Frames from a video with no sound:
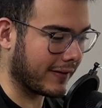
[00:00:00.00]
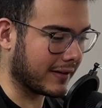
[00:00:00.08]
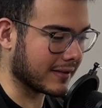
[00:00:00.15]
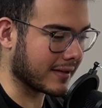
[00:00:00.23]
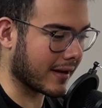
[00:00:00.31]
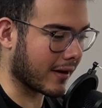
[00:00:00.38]

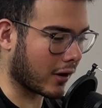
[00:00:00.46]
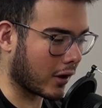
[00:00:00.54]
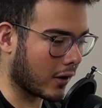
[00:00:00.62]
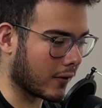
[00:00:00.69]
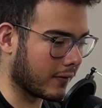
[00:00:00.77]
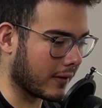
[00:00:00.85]
doesn't get
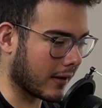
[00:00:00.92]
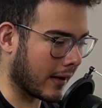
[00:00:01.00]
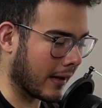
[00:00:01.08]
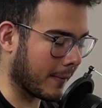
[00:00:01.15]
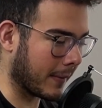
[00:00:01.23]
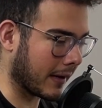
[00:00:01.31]
curved,
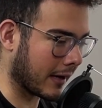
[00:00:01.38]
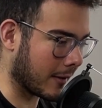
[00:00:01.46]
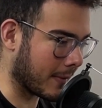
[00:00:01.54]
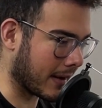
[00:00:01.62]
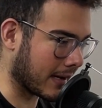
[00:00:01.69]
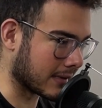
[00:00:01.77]
I'm not gonna
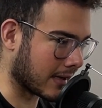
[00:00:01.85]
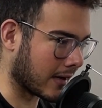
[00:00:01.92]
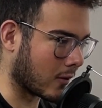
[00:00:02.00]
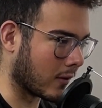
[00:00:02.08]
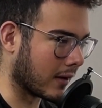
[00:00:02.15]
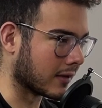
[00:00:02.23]
make it to
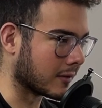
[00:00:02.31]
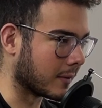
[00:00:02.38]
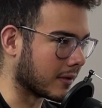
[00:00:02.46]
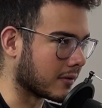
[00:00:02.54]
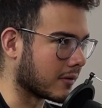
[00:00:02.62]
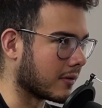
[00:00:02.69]
ICOR next
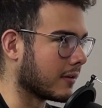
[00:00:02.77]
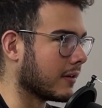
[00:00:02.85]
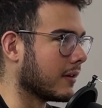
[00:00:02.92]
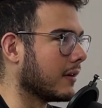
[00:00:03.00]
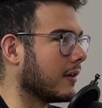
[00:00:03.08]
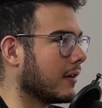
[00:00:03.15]
semester,
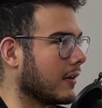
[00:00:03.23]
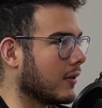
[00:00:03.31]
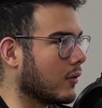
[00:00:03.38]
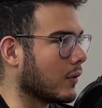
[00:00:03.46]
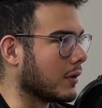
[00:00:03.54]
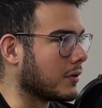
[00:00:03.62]

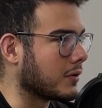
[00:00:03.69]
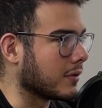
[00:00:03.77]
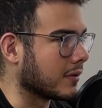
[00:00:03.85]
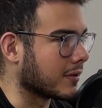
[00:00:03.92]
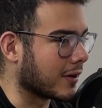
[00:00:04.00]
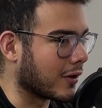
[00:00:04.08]
which
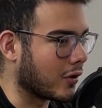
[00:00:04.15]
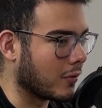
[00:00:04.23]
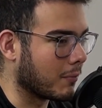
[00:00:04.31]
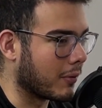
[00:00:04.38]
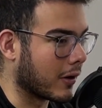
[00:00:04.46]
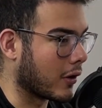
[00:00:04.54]
is gonna
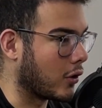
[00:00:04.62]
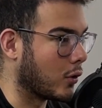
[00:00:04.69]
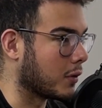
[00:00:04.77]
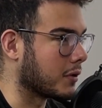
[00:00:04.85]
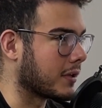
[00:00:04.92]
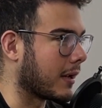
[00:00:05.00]
put a
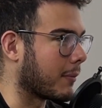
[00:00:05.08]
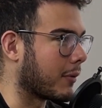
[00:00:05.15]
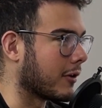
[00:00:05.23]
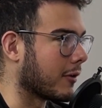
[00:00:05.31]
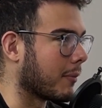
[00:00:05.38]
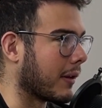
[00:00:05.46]
huge damper
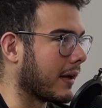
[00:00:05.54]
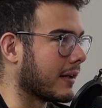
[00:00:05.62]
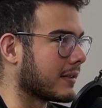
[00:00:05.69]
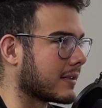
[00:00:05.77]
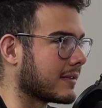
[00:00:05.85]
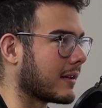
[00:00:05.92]
in the
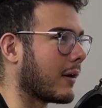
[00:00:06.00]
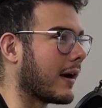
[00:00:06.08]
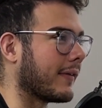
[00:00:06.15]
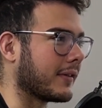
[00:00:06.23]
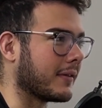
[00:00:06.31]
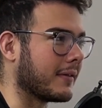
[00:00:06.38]
plans, because now I
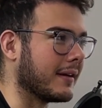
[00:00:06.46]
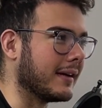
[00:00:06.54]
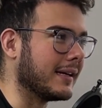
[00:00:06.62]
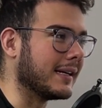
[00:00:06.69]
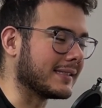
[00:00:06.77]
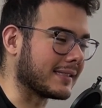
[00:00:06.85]
have to
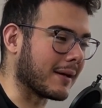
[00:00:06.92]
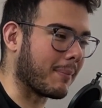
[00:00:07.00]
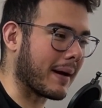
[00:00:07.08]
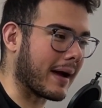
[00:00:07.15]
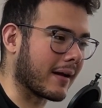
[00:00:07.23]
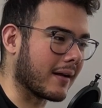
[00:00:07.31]
set
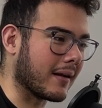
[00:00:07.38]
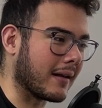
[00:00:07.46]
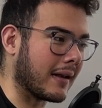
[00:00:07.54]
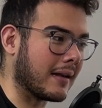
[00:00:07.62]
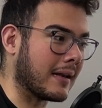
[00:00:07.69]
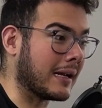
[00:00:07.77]
back
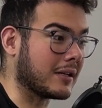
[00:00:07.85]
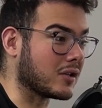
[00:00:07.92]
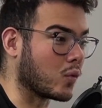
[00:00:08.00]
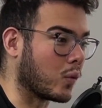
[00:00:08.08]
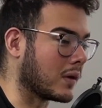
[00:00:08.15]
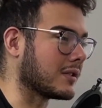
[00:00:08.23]
not
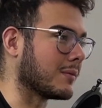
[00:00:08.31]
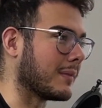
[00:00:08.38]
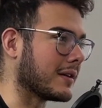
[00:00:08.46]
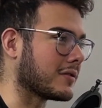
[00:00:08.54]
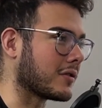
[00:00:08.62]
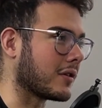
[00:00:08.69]
just one
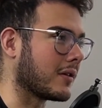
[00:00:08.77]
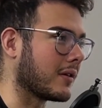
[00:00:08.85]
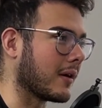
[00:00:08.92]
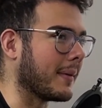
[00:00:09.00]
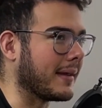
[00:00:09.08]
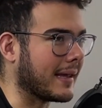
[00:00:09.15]
semester.
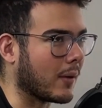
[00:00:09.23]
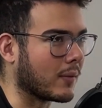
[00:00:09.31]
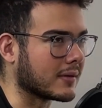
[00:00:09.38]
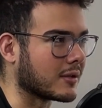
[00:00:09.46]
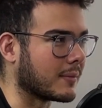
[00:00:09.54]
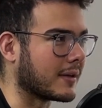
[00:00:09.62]
I mean, yeah,
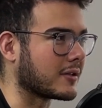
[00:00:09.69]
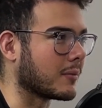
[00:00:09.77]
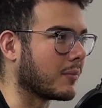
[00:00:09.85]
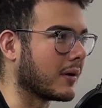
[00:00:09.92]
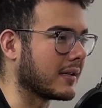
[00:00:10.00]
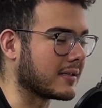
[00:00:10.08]
one semester,
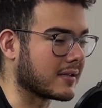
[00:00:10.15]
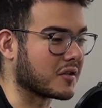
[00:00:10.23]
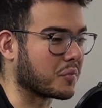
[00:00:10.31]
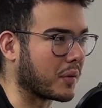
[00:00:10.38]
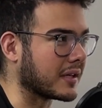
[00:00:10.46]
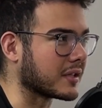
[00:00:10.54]
but it's the
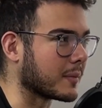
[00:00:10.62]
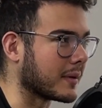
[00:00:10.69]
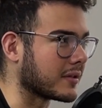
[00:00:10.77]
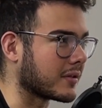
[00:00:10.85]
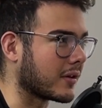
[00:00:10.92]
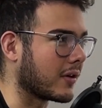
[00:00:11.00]
spring
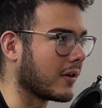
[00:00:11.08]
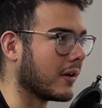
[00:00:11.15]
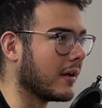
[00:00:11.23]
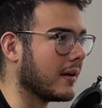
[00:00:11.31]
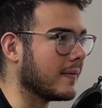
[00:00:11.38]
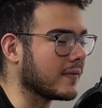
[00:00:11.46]
semester,
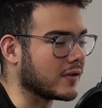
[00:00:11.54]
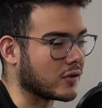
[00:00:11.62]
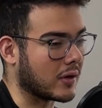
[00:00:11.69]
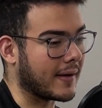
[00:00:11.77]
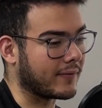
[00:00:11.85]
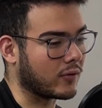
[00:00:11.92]
so
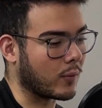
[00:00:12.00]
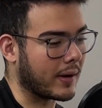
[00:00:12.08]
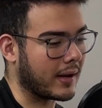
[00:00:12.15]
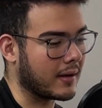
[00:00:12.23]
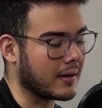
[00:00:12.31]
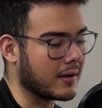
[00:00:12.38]
I have to
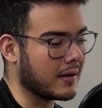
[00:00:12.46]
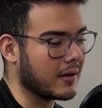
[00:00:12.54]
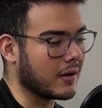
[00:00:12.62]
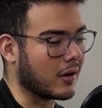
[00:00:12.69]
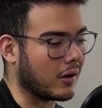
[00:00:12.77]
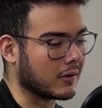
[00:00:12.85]
wait
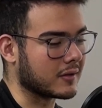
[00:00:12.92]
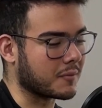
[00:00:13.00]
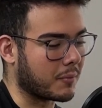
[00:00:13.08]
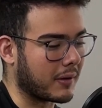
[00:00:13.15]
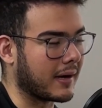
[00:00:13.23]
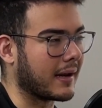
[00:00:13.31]
all the
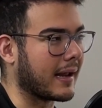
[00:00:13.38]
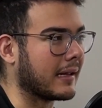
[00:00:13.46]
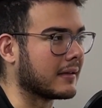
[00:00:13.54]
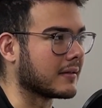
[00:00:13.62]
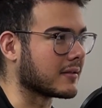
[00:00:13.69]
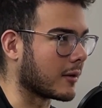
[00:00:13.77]
spring
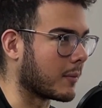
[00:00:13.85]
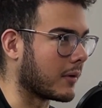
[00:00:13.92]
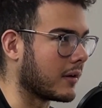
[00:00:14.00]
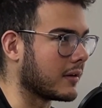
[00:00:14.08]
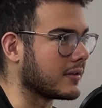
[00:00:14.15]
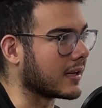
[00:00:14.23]
and the
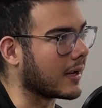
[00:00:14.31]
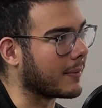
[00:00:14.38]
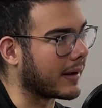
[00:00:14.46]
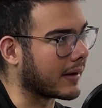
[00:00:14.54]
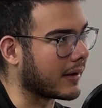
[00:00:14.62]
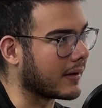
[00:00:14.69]
summer to get
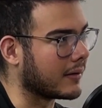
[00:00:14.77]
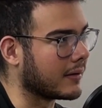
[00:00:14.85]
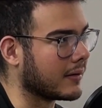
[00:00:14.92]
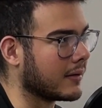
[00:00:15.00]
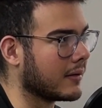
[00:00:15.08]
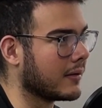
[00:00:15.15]
back in.
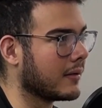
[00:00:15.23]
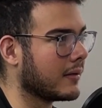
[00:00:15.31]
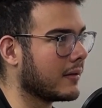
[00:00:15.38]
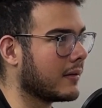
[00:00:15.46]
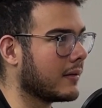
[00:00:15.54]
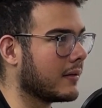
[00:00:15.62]

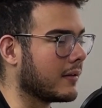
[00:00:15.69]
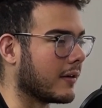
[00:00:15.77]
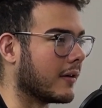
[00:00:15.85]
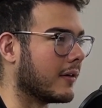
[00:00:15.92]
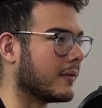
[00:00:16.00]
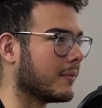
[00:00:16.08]
Mm-hmm. You
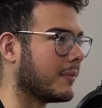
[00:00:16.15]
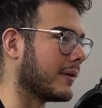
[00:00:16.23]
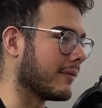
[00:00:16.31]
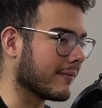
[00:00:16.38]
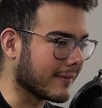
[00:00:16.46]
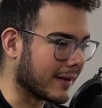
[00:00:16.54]
know,
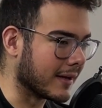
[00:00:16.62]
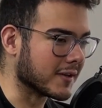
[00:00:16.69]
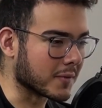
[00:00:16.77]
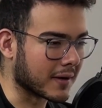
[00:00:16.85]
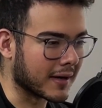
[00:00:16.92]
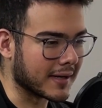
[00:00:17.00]
but it is
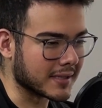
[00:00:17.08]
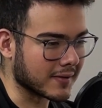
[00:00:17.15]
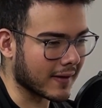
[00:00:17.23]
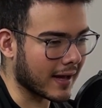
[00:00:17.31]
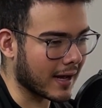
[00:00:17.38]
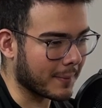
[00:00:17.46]
what it is. If
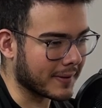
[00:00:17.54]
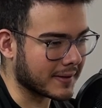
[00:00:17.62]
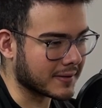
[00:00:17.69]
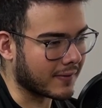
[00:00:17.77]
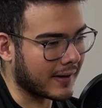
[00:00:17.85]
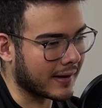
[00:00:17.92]
that
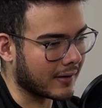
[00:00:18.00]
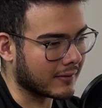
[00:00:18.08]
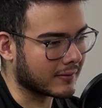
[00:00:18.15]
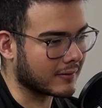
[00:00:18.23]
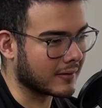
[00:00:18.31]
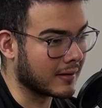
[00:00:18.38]
happens,
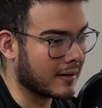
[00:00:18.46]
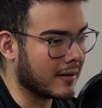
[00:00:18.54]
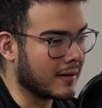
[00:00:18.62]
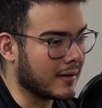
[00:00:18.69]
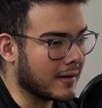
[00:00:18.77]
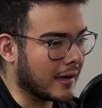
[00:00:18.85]
fine.
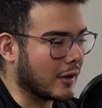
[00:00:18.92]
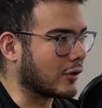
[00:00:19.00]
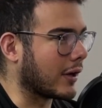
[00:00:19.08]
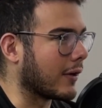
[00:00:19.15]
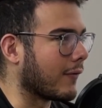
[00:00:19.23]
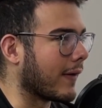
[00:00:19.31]
I'll
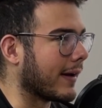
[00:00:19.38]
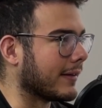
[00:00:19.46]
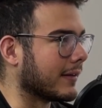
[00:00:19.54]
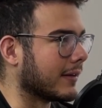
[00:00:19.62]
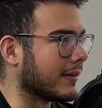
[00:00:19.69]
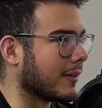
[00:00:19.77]
try to
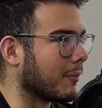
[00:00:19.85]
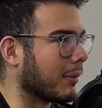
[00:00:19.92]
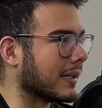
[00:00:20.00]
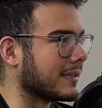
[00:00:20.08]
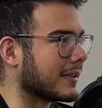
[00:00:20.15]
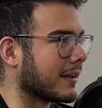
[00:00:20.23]
find the
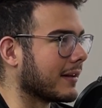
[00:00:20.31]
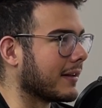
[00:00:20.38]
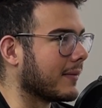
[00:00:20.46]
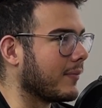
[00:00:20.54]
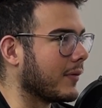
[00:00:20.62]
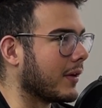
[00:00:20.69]
blessing in
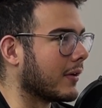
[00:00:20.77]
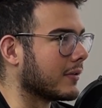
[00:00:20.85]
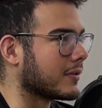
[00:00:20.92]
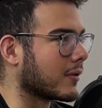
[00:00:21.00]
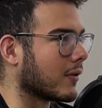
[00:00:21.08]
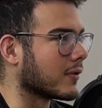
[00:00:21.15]
it. You know,
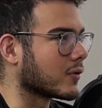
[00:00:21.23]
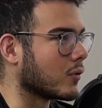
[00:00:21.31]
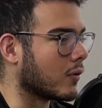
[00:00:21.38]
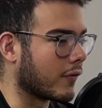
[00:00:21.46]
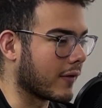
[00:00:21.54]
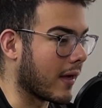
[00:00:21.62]
just go to
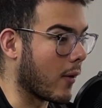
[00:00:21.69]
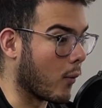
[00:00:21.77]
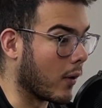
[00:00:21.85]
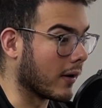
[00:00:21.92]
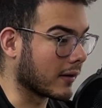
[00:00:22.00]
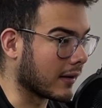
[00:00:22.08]
school for that
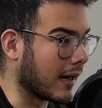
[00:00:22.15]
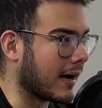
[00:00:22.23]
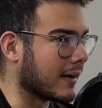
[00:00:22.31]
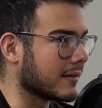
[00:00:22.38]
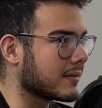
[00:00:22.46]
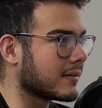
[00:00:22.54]
one
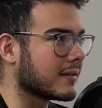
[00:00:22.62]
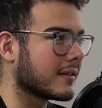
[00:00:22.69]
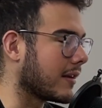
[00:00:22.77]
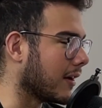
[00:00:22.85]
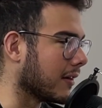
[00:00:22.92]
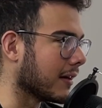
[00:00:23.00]
class,
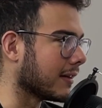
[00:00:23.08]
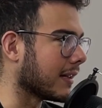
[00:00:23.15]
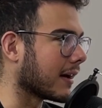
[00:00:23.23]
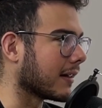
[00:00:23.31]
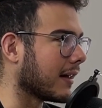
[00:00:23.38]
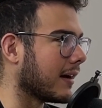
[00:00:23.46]
kill it in
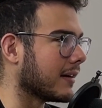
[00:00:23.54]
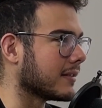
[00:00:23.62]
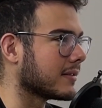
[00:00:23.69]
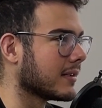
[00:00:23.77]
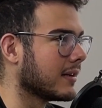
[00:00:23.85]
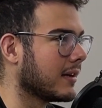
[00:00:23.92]
that
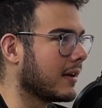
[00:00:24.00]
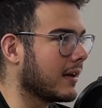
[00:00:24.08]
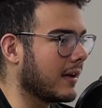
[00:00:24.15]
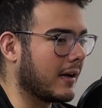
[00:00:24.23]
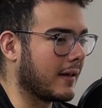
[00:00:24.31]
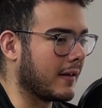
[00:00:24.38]
class,
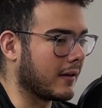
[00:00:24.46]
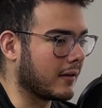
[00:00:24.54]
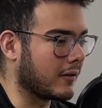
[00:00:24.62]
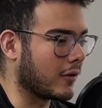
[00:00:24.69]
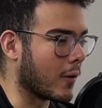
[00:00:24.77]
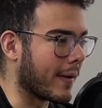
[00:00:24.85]
and
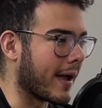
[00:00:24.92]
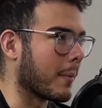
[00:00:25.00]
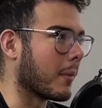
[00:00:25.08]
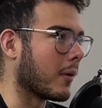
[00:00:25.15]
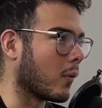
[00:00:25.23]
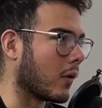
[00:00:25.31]
then go
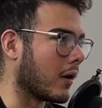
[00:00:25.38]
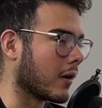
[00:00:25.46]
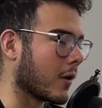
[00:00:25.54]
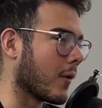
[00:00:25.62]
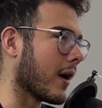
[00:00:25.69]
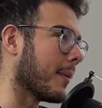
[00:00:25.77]
ham on work,
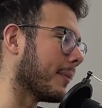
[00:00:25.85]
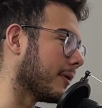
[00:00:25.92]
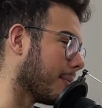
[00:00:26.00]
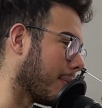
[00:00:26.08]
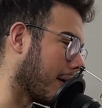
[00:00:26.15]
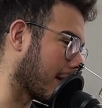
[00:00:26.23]
go ham on
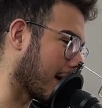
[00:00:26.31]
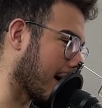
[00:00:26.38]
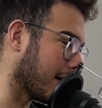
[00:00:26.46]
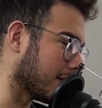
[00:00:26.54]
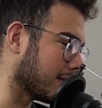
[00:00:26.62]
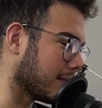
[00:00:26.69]
the
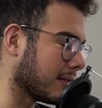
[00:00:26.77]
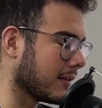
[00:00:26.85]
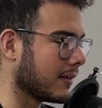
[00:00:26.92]
podcast.